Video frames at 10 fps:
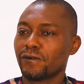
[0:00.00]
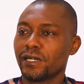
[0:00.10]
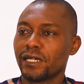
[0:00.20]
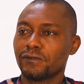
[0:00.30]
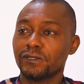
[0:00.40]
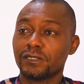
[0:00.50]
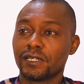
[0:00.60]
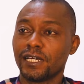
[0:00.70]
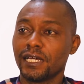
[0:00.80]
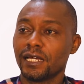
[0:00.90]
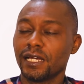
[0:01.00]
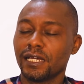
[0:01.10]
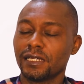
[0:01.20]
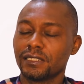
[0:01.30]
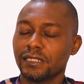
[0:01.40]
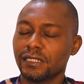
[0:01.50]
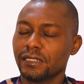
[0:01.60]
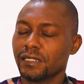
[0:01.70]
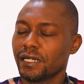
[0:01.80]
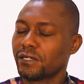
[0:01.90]
That way,
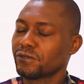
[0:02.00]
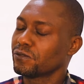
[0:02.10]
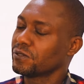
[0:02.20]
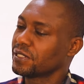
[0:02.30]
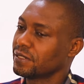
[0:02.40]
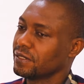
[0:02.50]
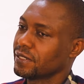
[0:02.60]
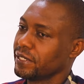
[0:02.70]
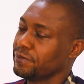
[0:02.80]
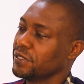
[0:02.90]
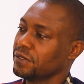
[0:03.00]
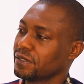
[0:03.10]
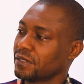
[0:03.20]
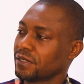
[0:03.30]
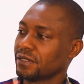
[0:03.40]
the Argungu series came in.